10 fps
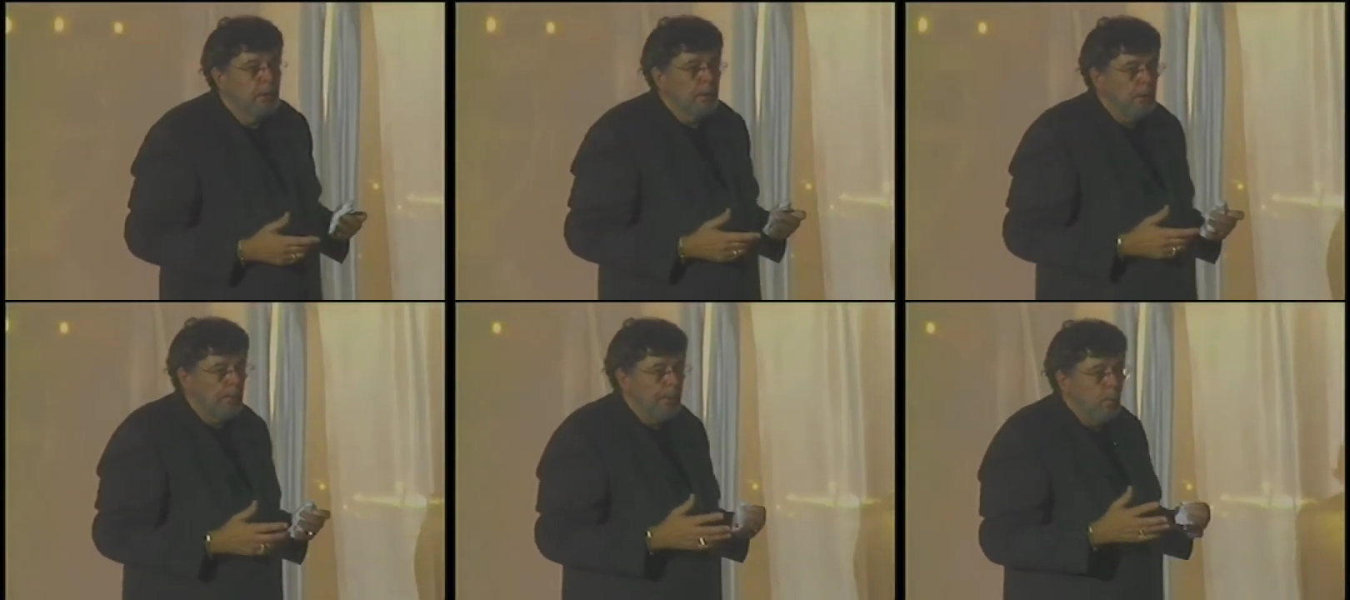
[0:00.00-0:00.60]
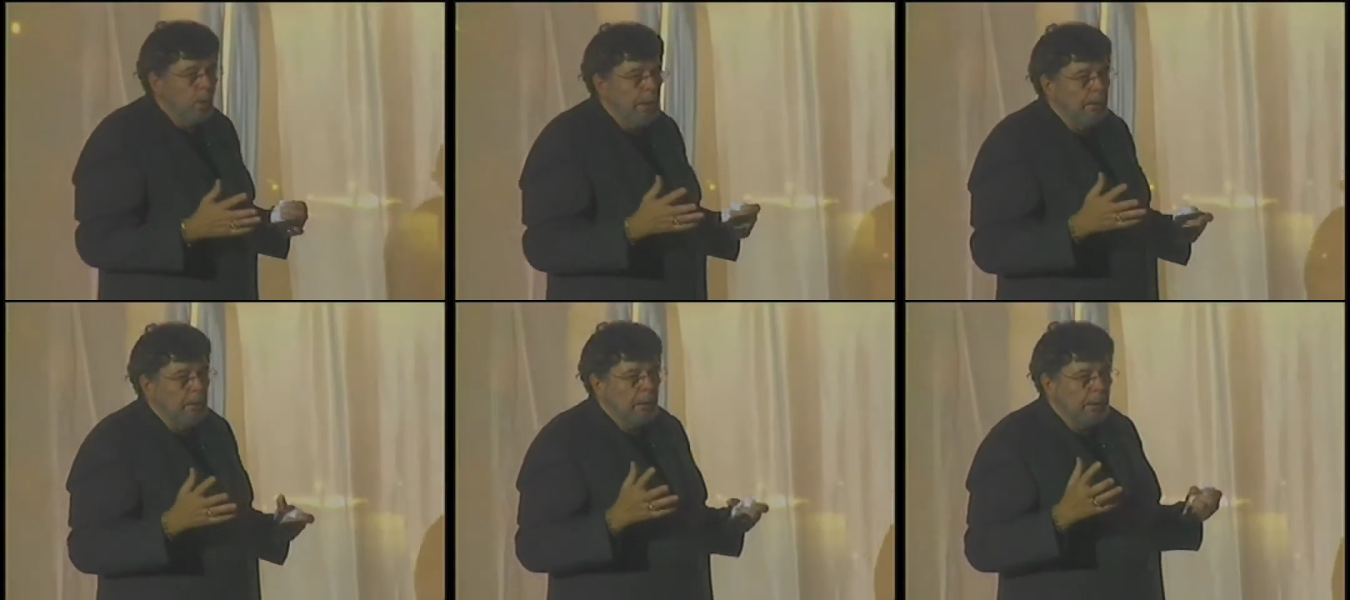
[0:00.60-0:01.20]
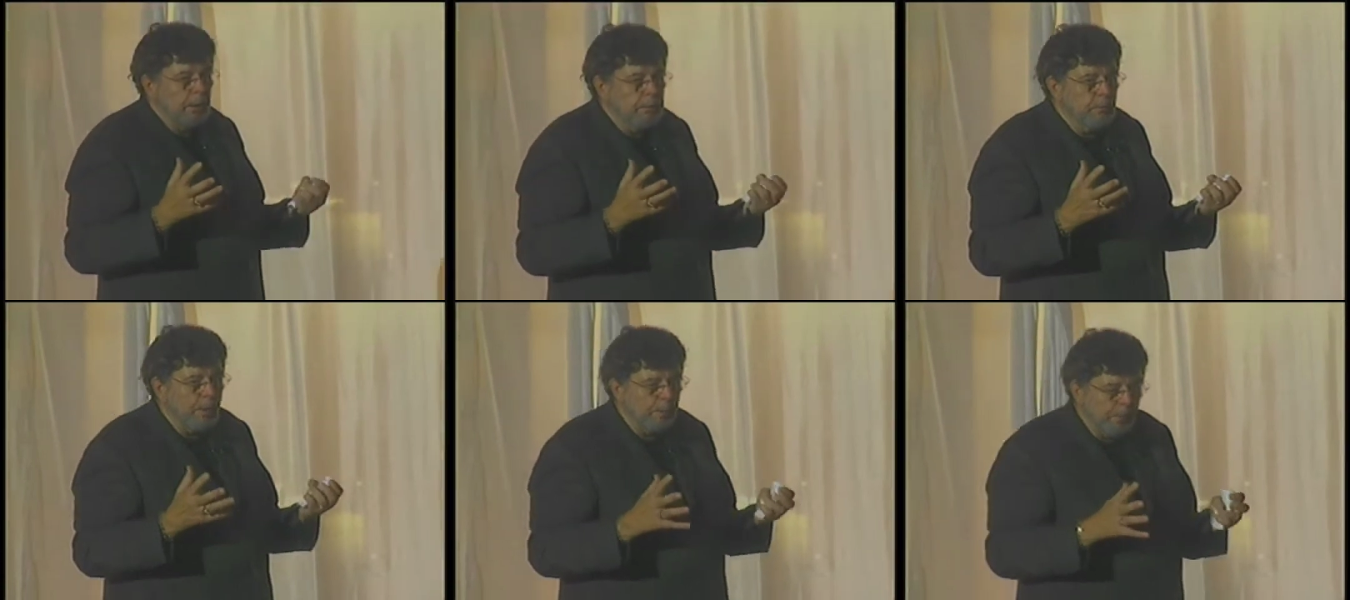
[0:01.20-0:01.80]
Number one, it is
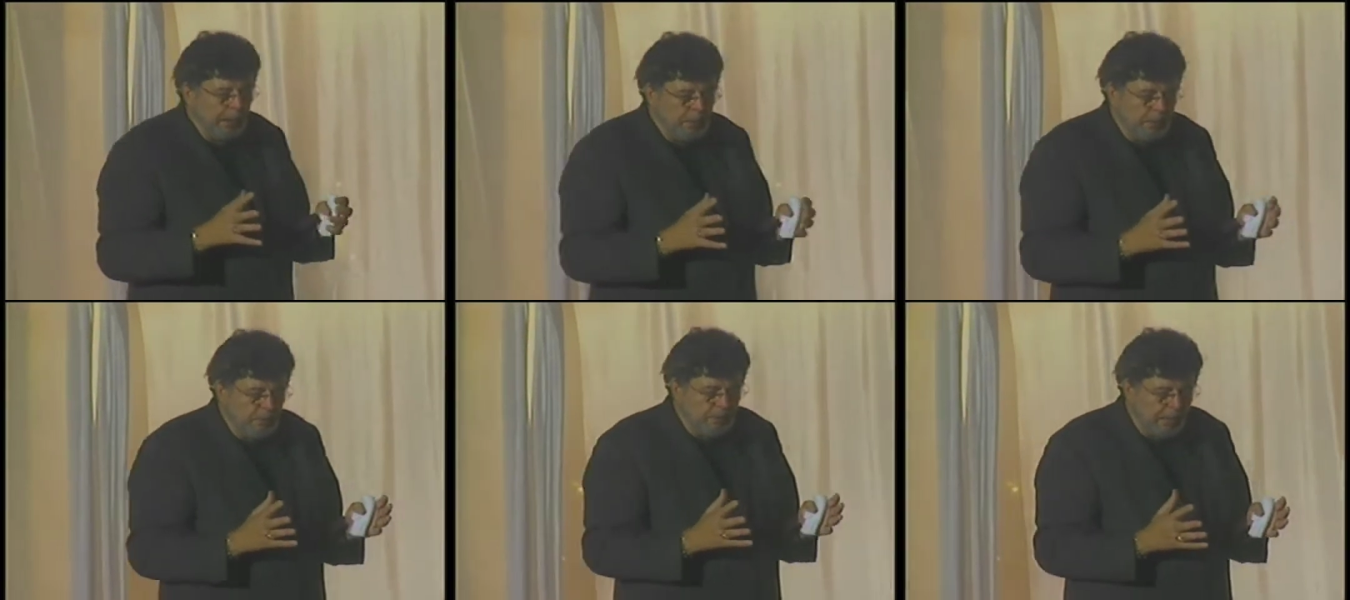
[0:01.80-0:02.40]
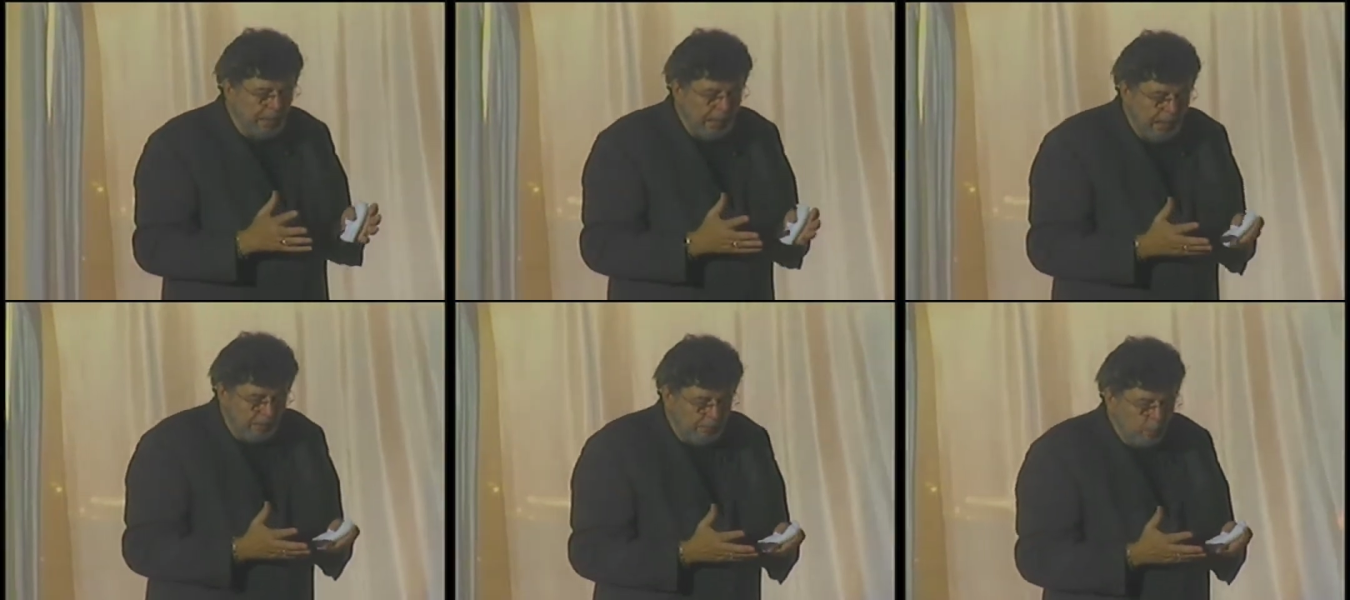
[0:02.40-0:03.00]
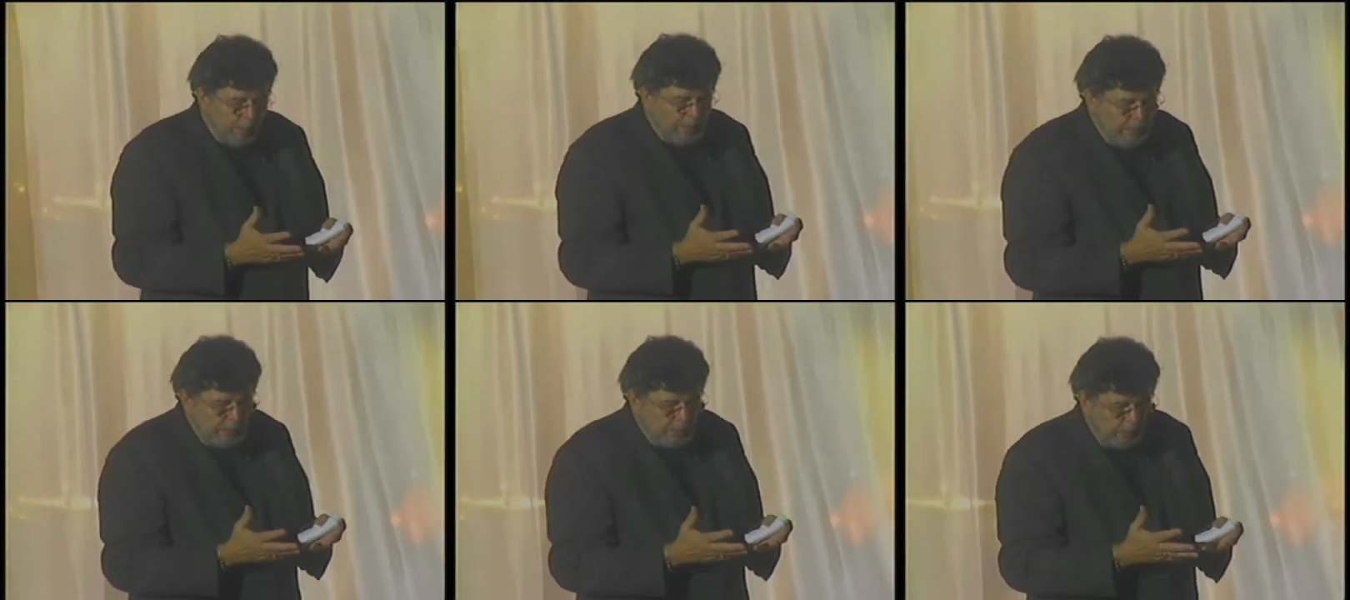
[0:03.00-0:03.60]
because it was made out of the
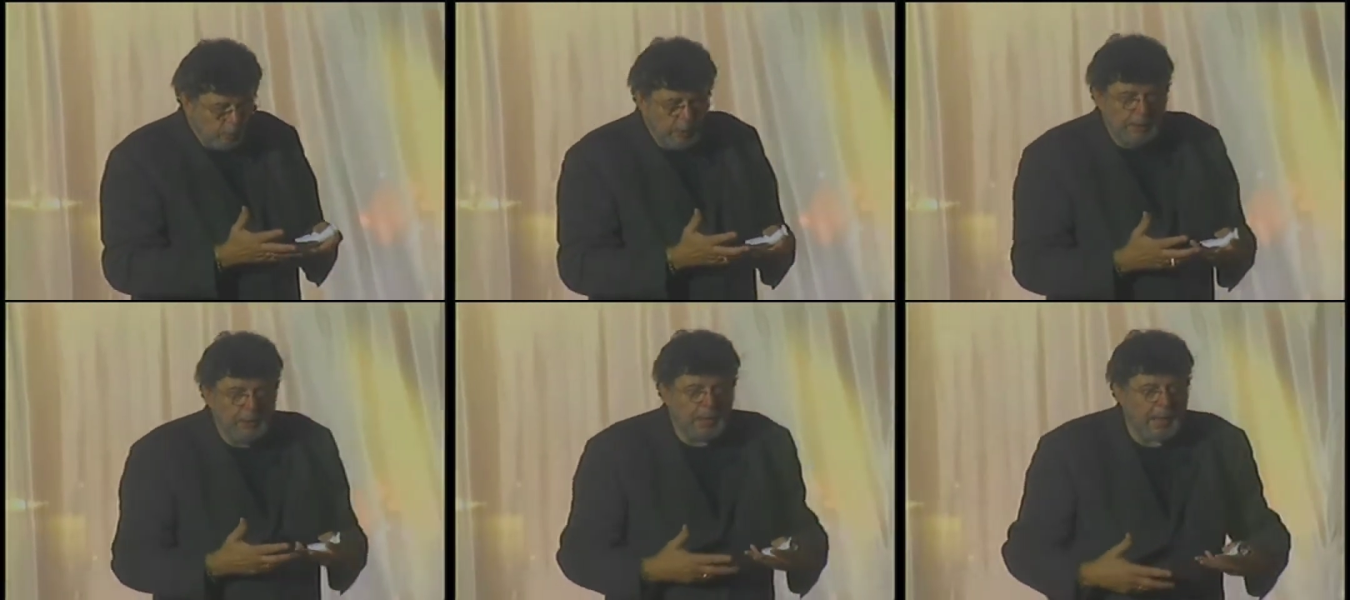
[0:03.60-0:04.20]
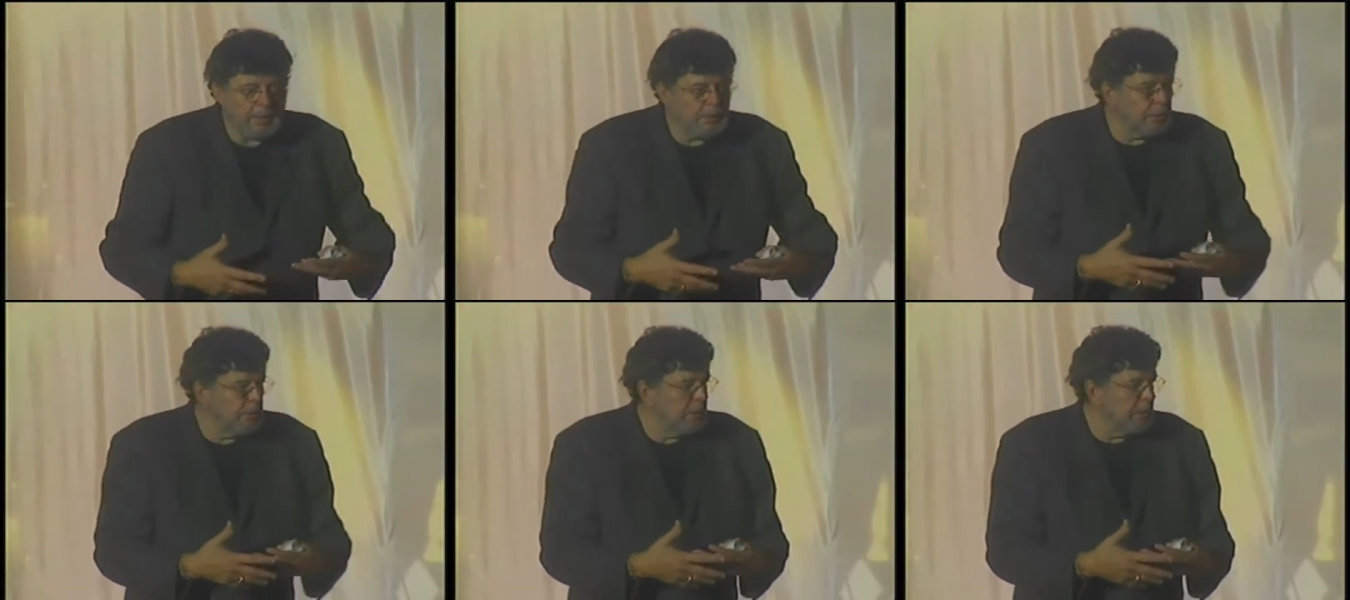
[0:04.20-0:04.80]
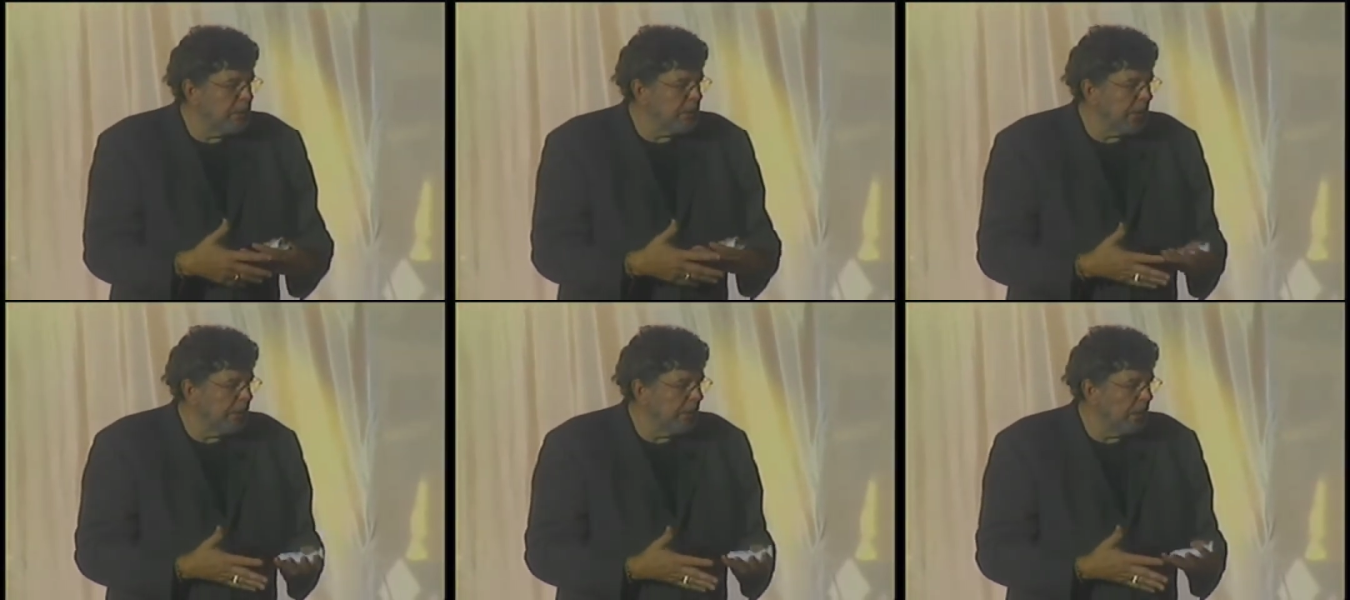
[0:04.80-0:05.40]
women's looking glasses. Did you teach
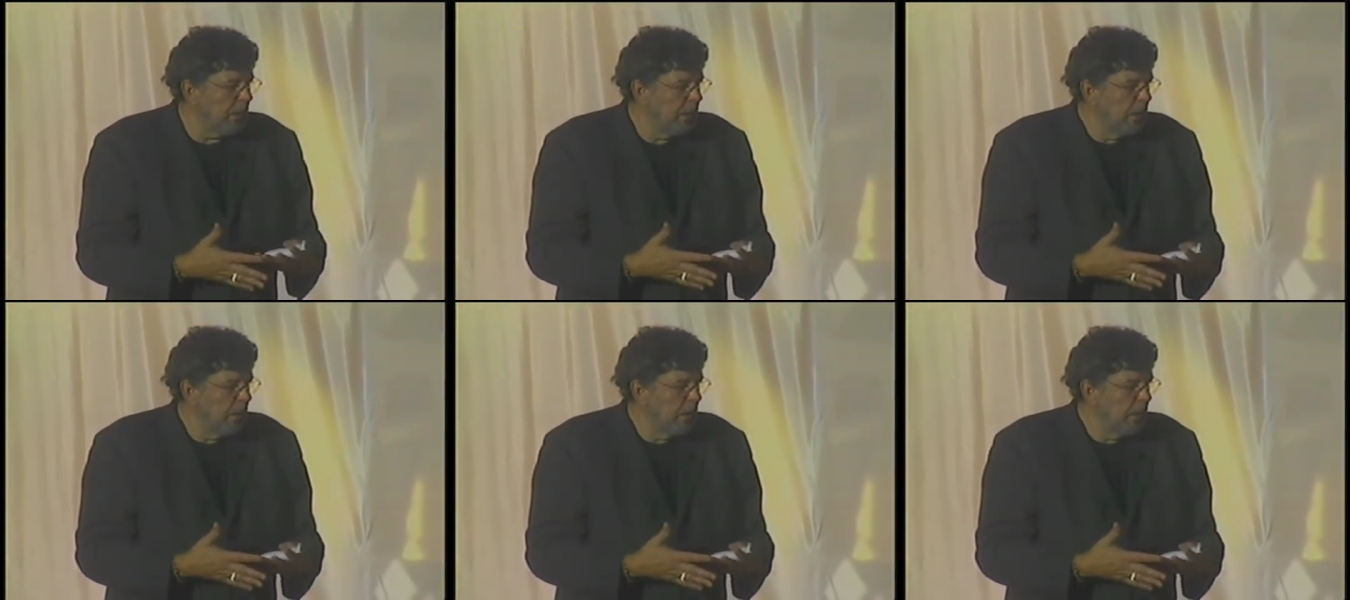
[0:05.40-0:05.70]
that today?